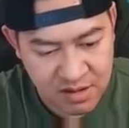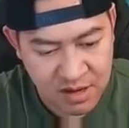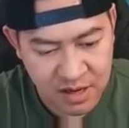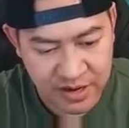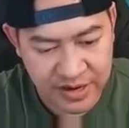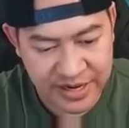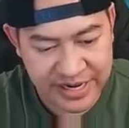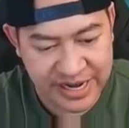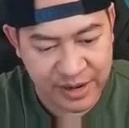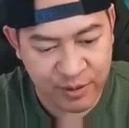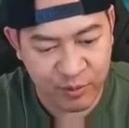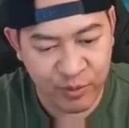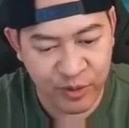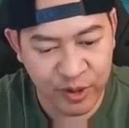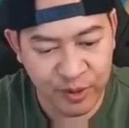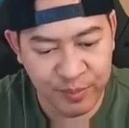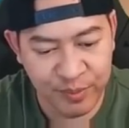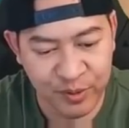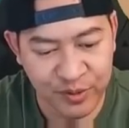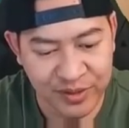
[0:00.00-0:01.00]
All right, and I
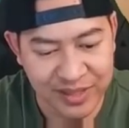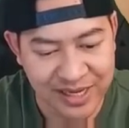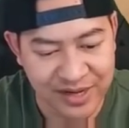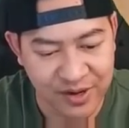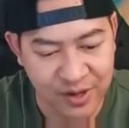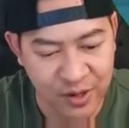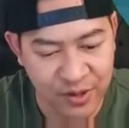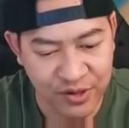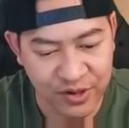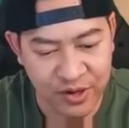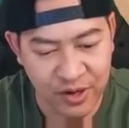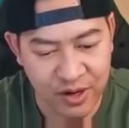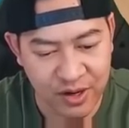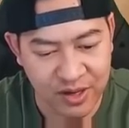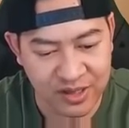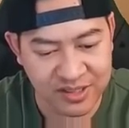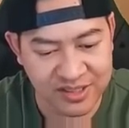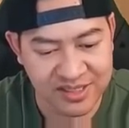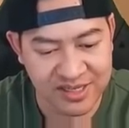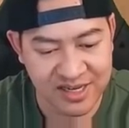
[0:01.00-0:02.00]
will pull out all the
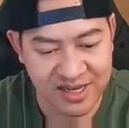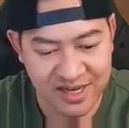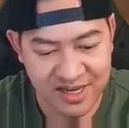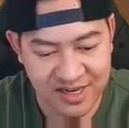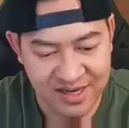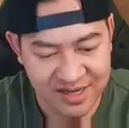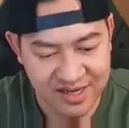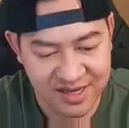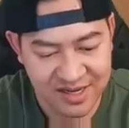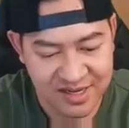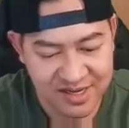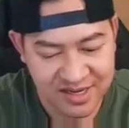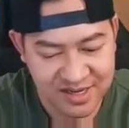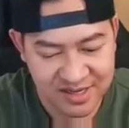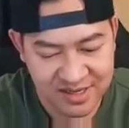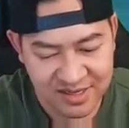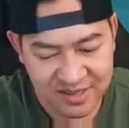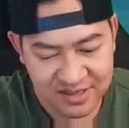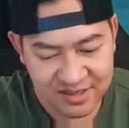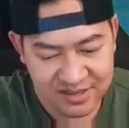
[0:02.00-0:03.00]
cards
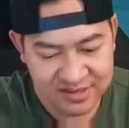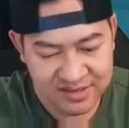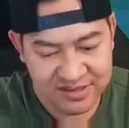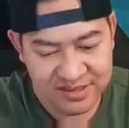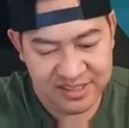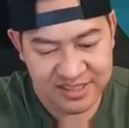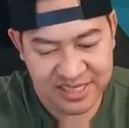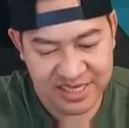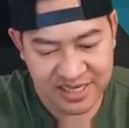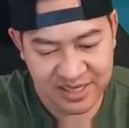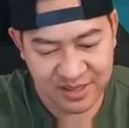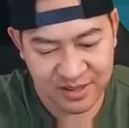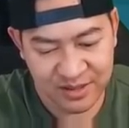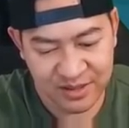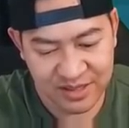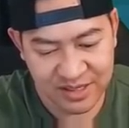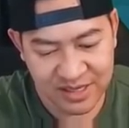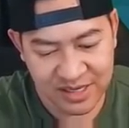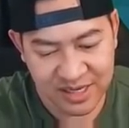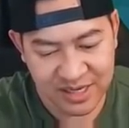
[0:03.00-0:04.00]
to take a
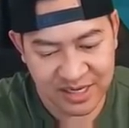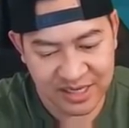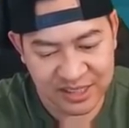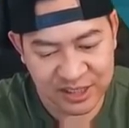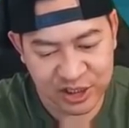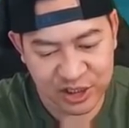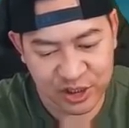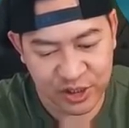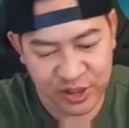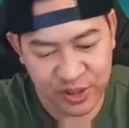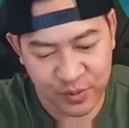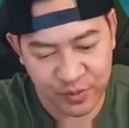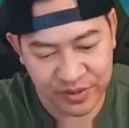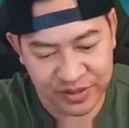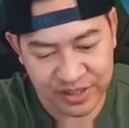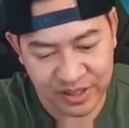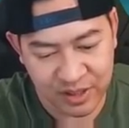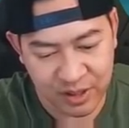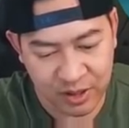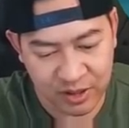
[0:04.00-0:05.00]
and show you what
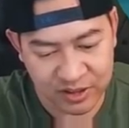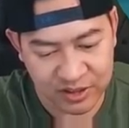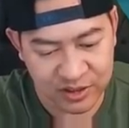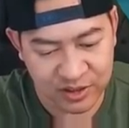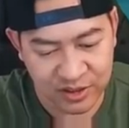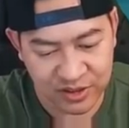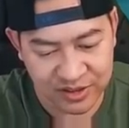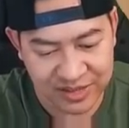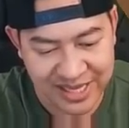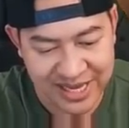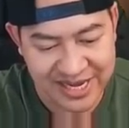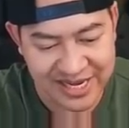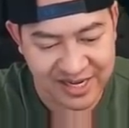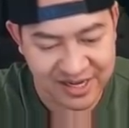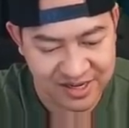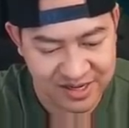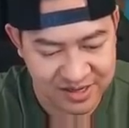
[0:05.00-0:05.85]
the cards look like.